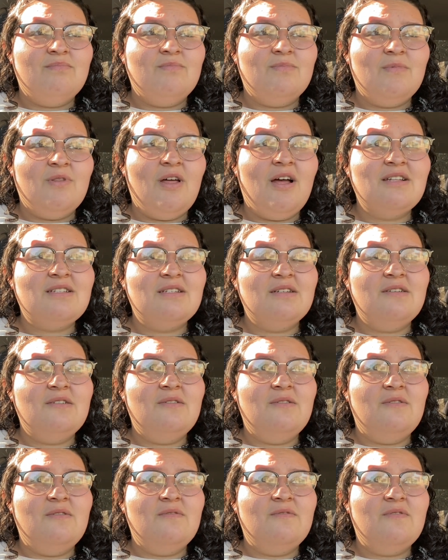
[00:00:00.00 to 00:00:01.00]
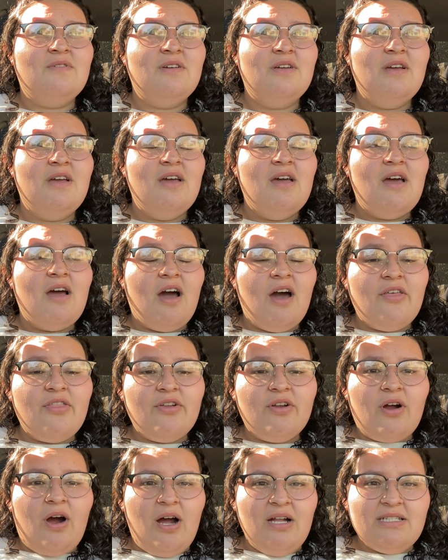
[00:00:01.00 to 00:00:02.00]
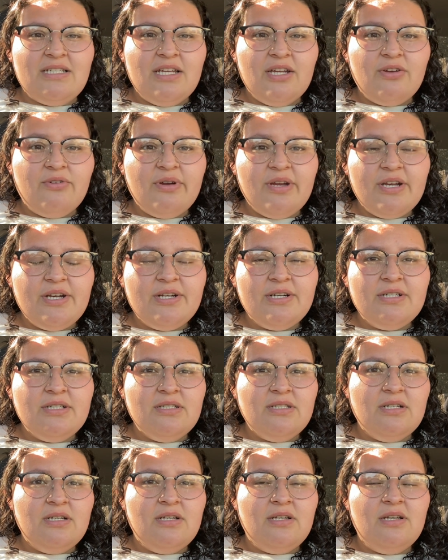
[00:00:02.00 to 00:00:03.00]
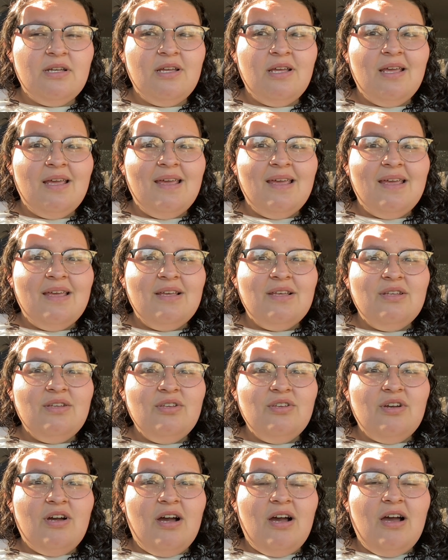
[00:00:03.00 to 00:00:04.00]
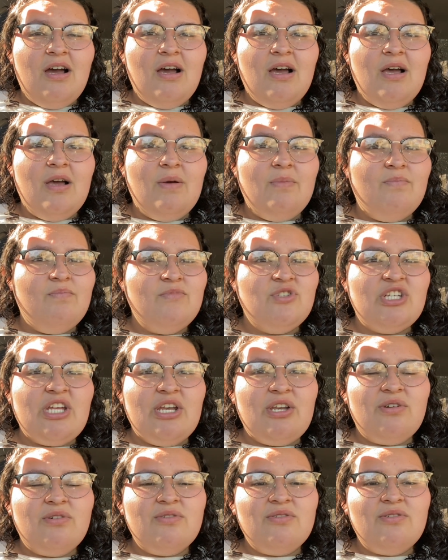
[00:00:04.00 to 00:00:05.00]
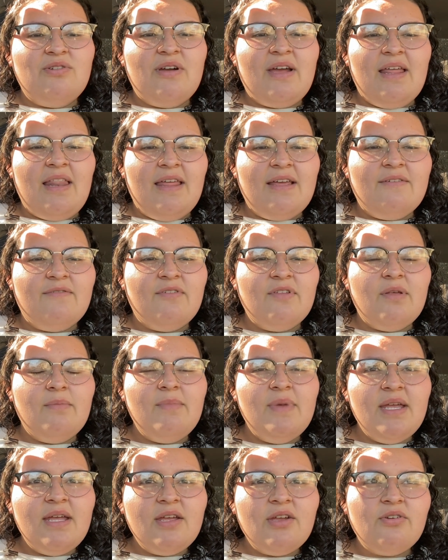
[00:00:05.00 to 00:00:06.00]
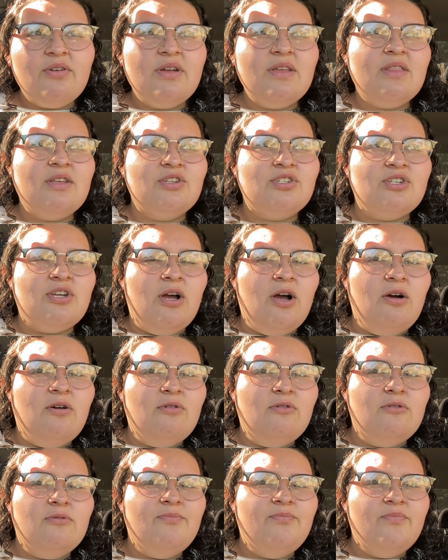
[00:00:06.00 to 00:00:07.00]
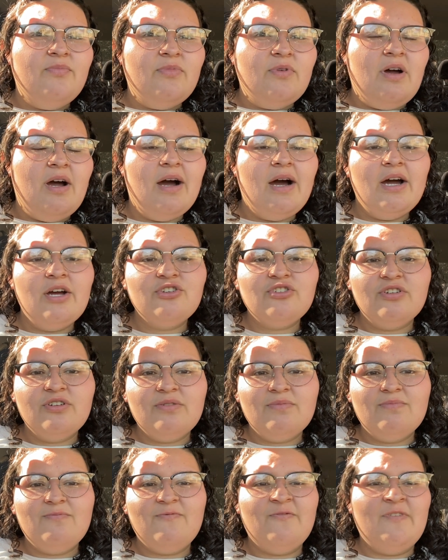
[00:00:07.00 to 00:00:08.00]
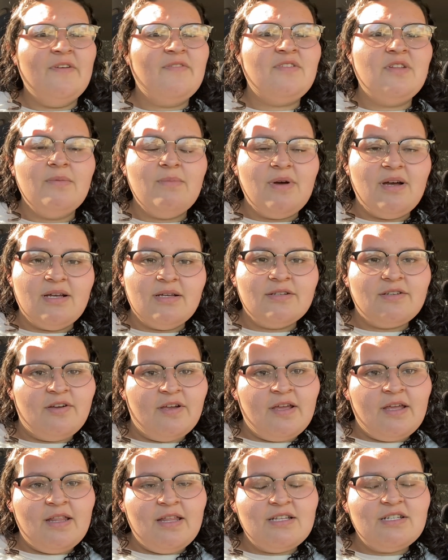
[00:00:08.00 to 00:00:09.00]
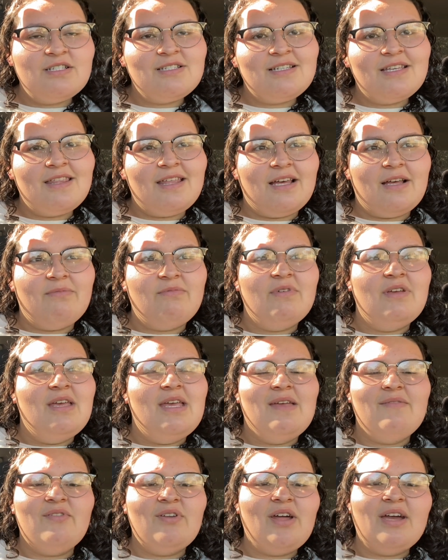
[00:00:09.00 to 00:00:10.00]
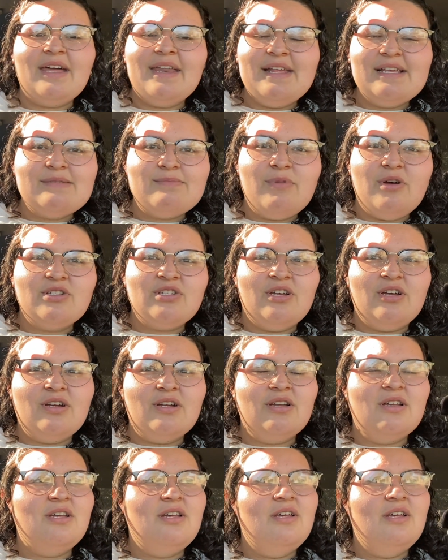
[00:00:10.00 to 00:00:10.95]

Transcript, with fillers: lots of other content creators. Uh January okay, like for the meet and greet, the show, 150 bucks. Okay, let's just say that if you're not getting small talk.